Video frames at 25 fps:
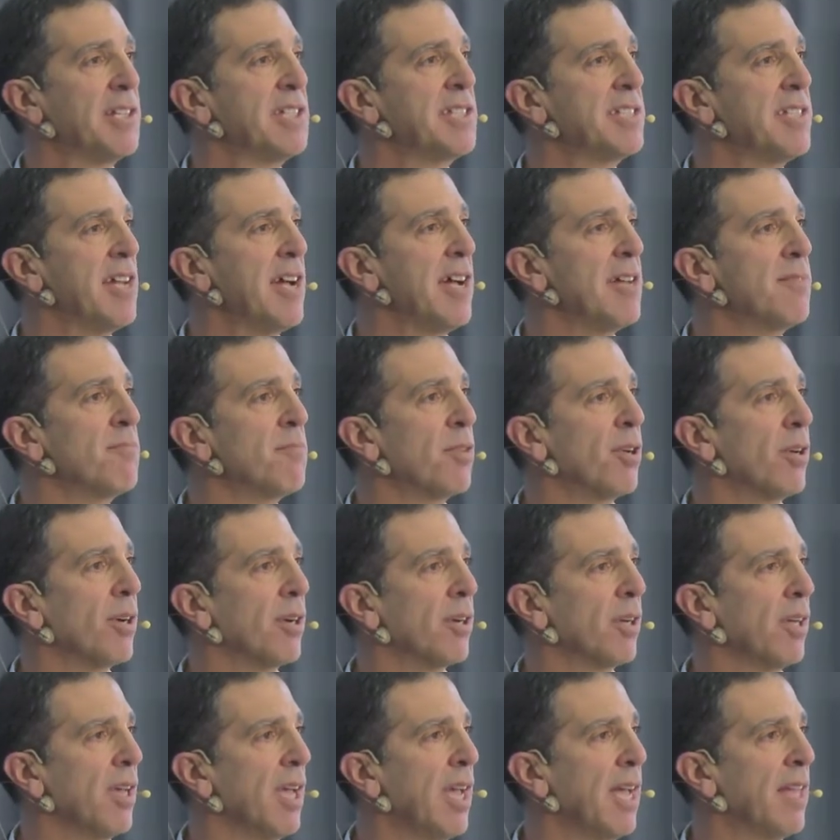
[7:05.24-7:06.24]

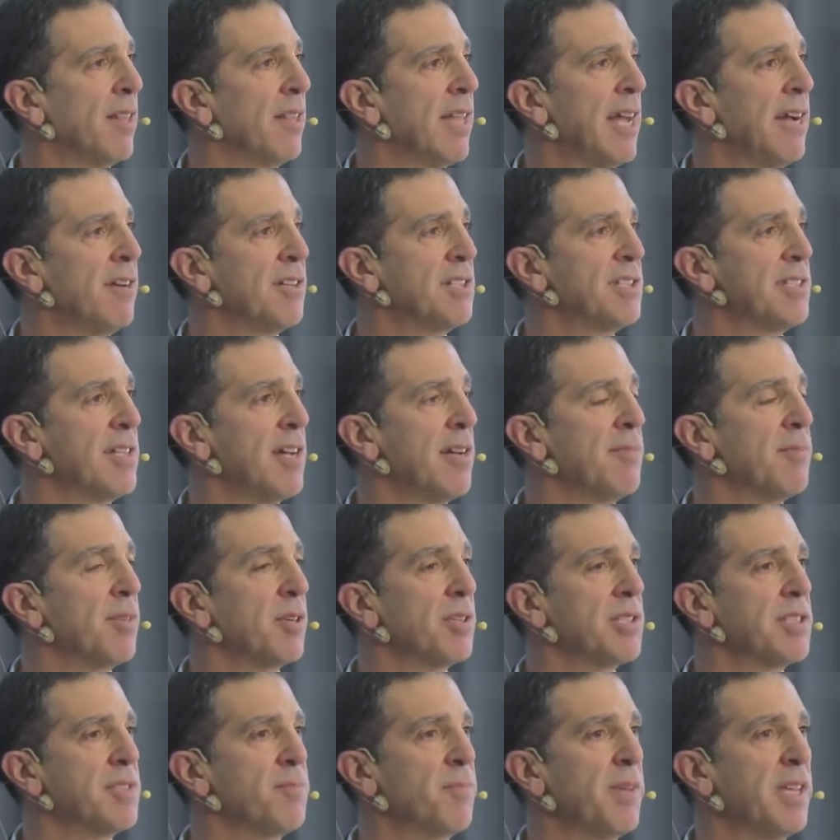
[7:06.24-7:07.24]
Steinberg. And Larry
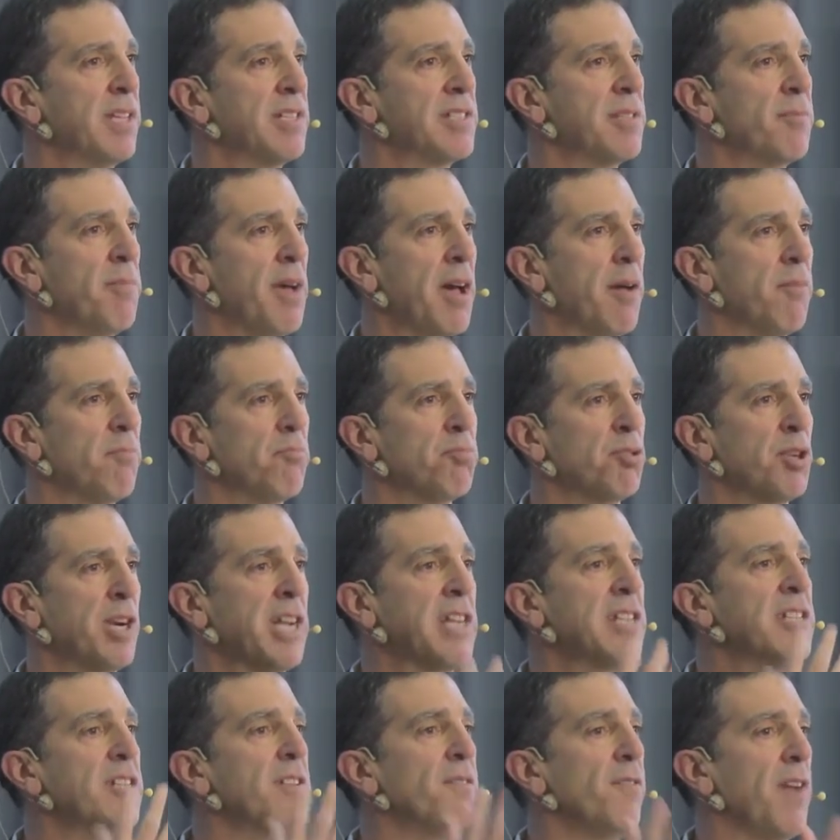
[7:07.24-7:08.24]
Steinberg speaks about
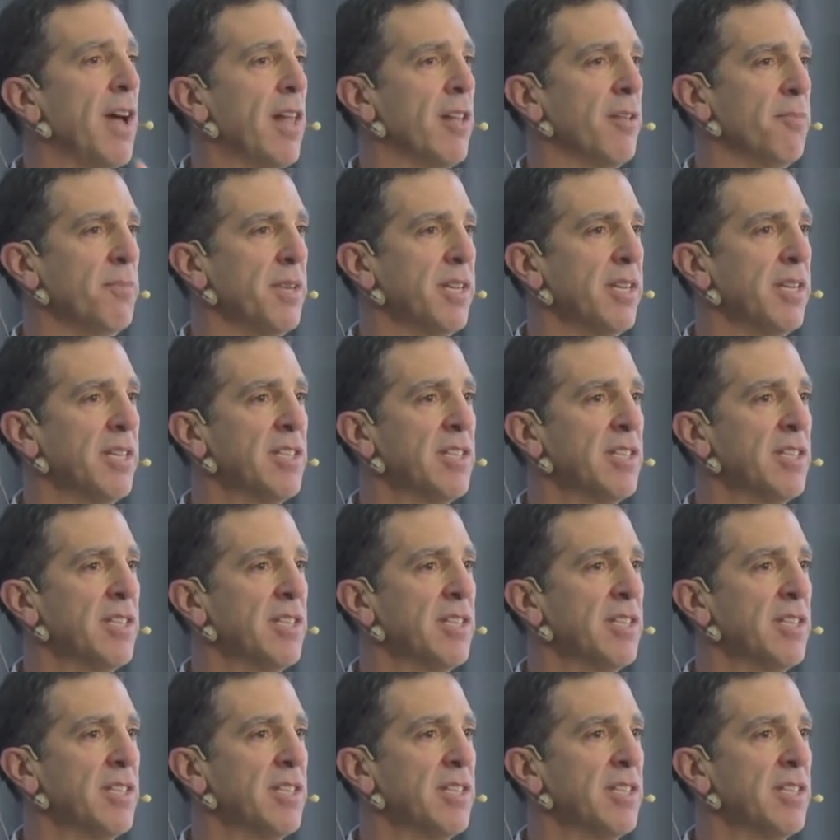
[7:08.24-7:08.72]
brain development.